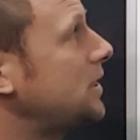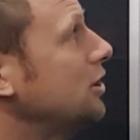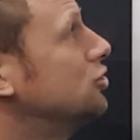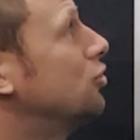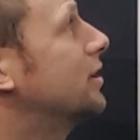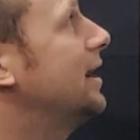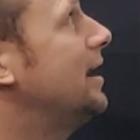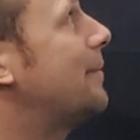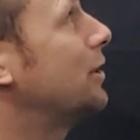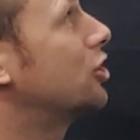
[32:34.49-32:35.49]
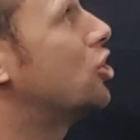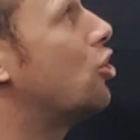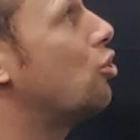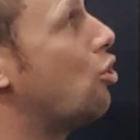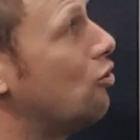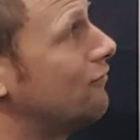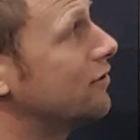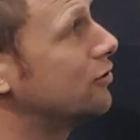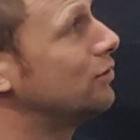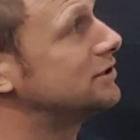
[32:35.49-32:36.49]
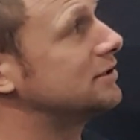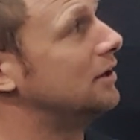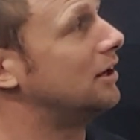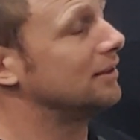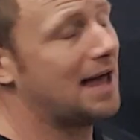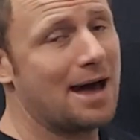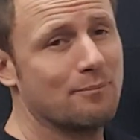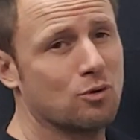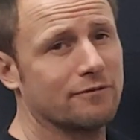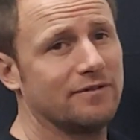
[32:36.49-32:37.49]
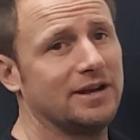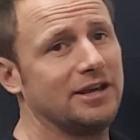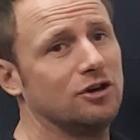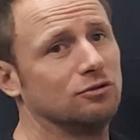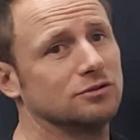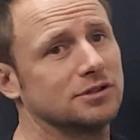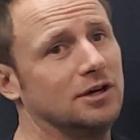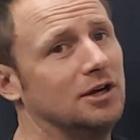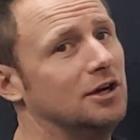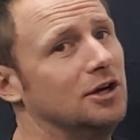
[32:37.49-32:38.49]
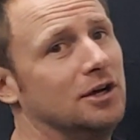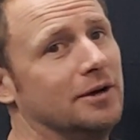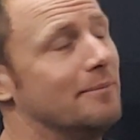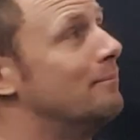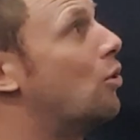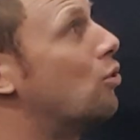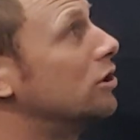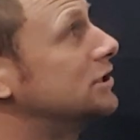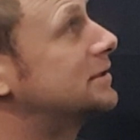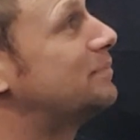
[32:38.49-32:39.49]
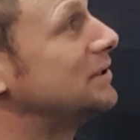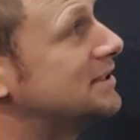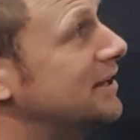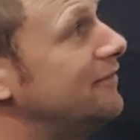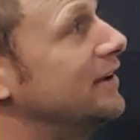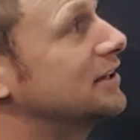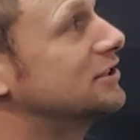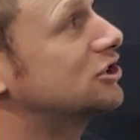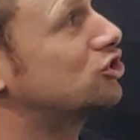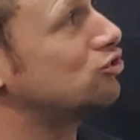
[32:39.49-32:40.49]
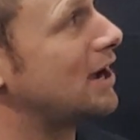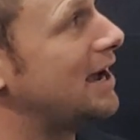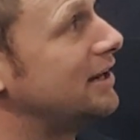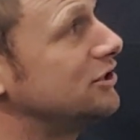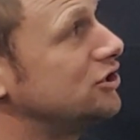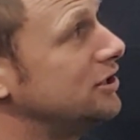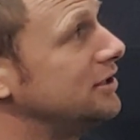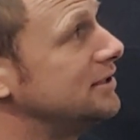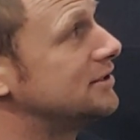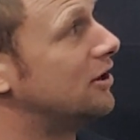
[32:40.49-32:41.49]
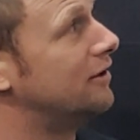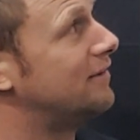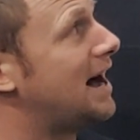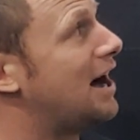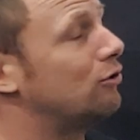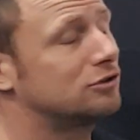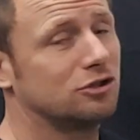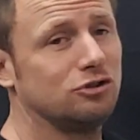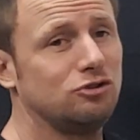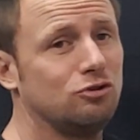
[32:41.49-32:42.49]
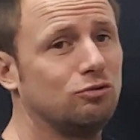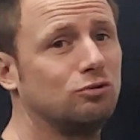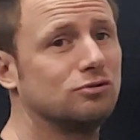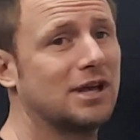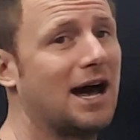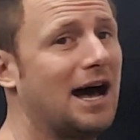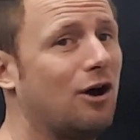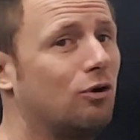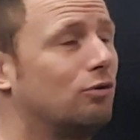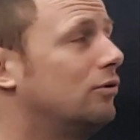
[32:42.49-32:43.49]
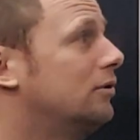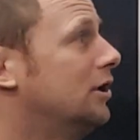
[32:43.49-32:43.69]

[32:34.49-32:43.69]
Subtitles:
So again, I'm going to go over with a lot more videos, more specific strategies of how to use how